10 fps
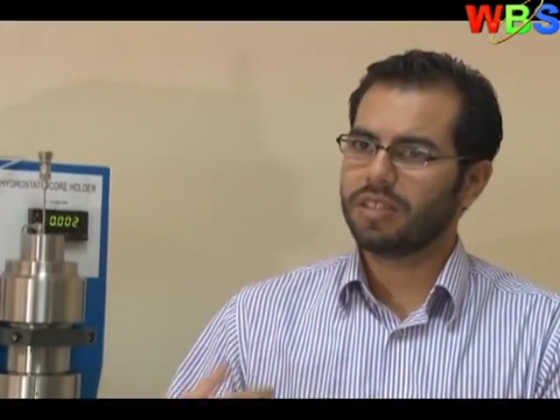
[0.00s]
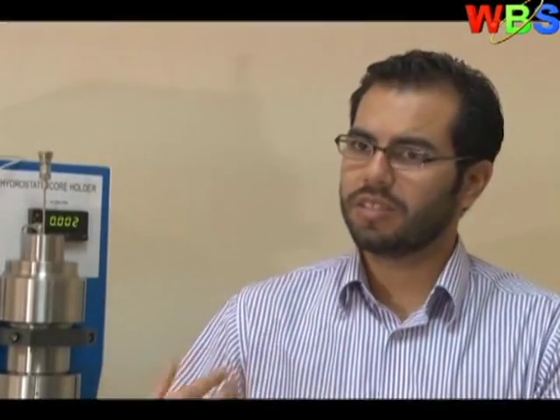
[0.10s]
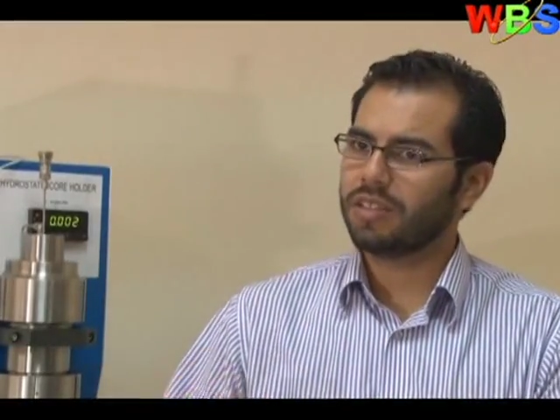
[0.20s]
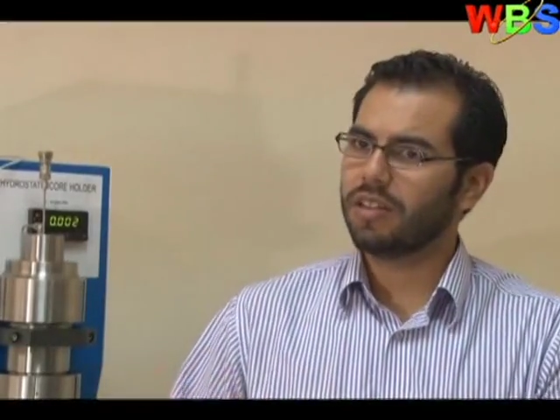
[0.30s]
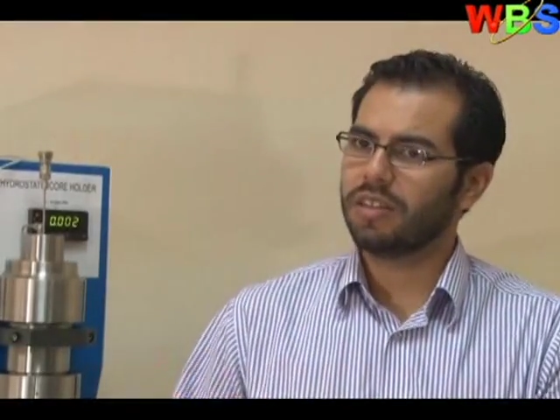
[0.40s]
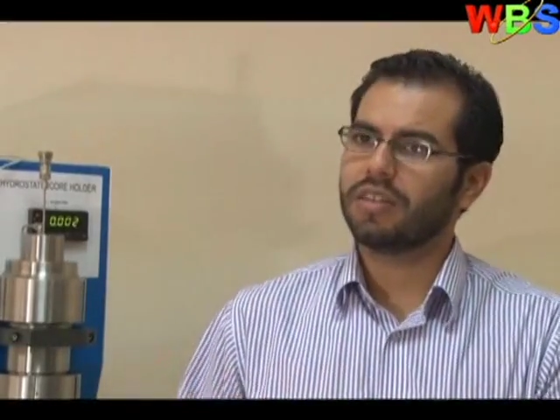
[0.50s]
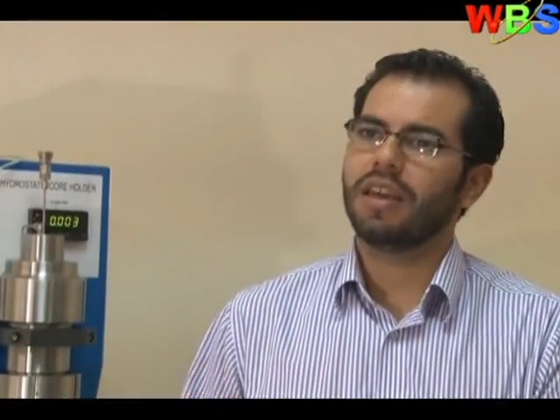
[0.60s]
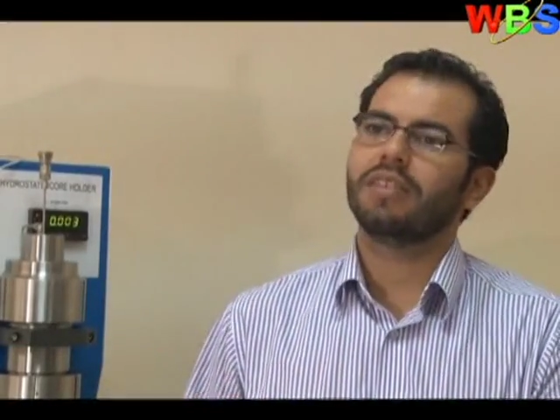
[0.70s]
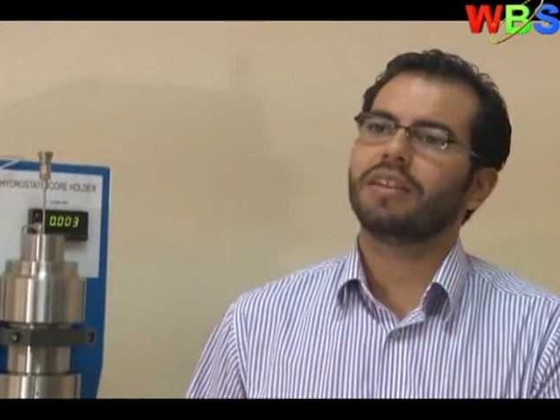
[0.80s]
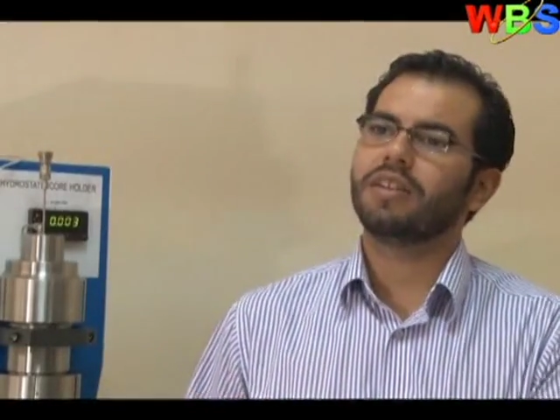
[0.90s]
studied,
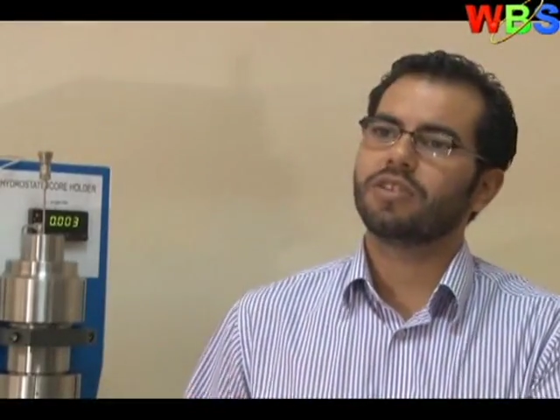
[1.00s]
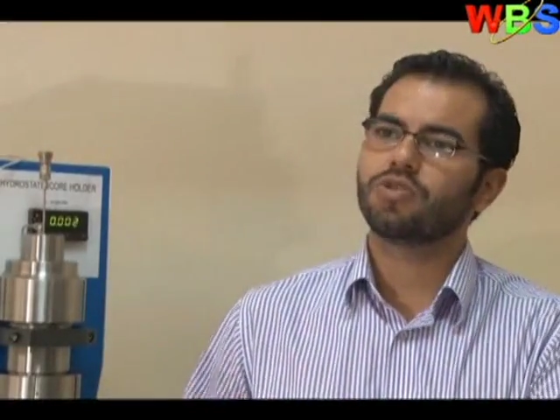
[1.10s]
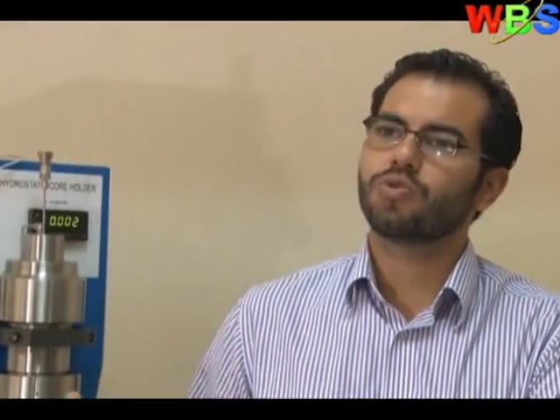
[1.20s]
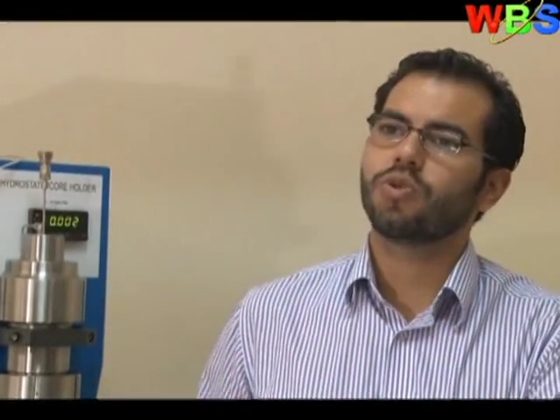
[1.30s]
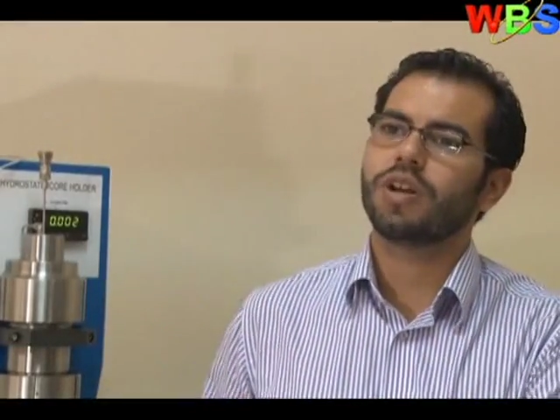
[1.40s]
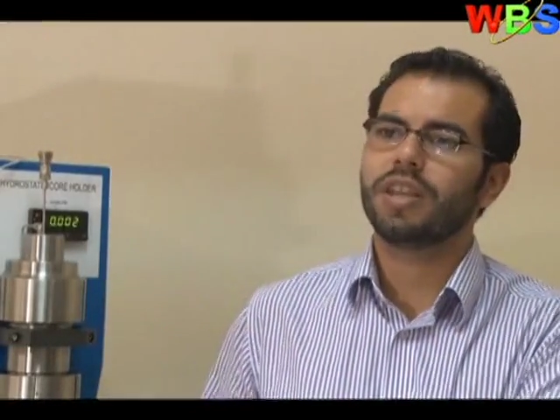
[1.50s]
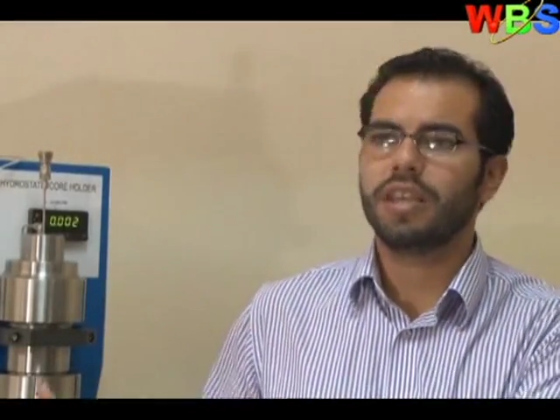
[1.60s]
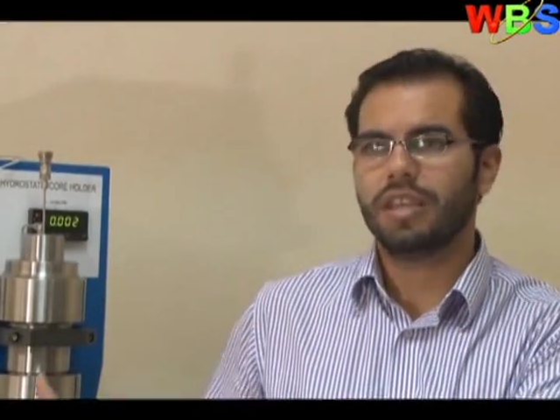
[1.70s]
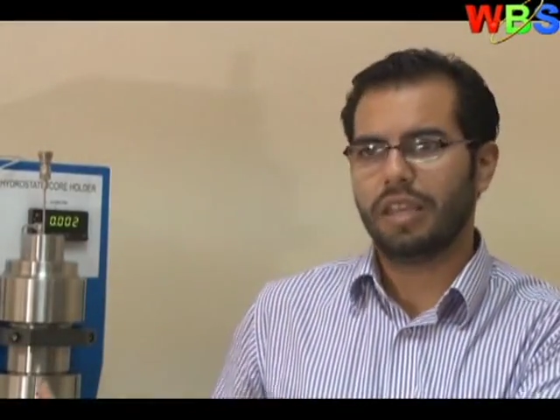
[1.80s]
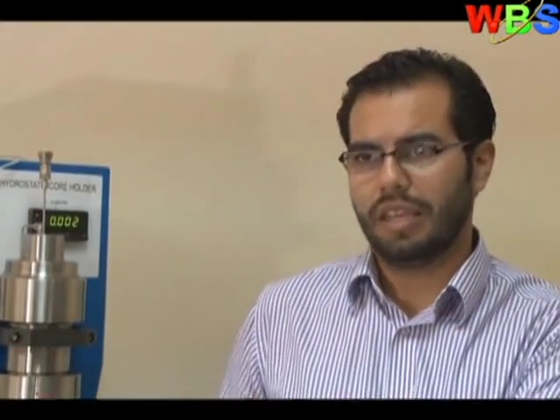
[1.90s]
and then stored
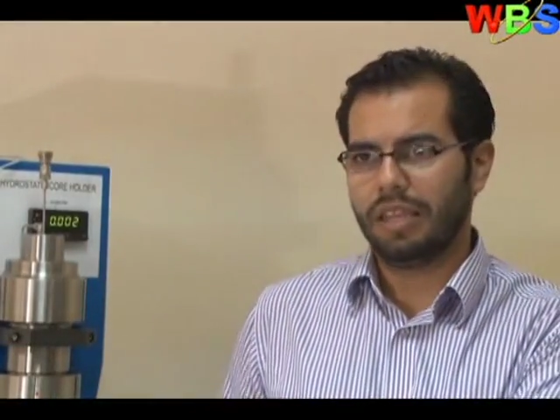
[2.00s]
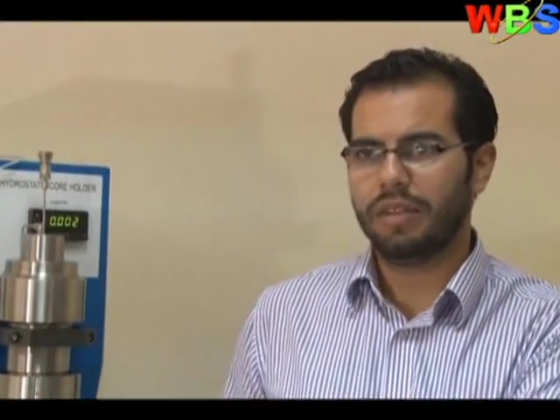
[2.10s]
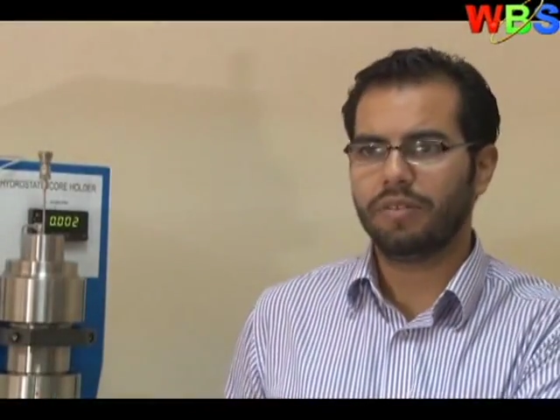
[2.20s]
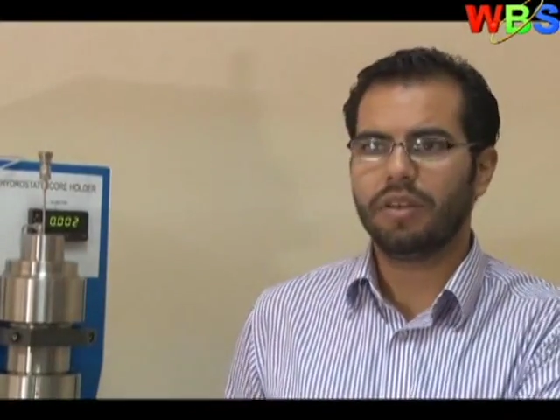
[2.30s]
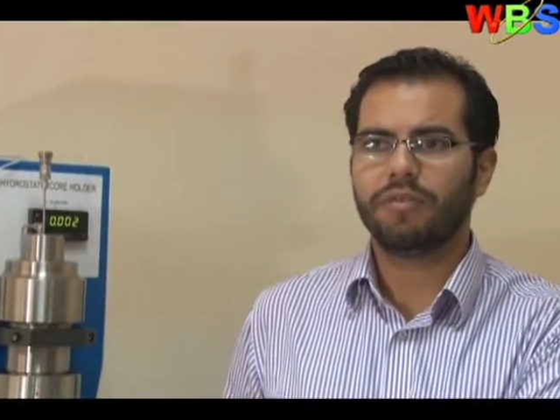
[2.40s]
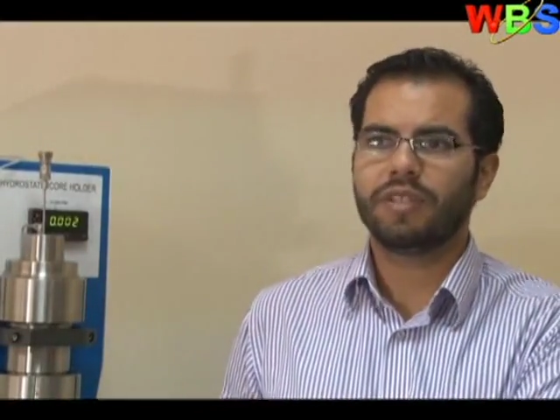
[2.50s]
in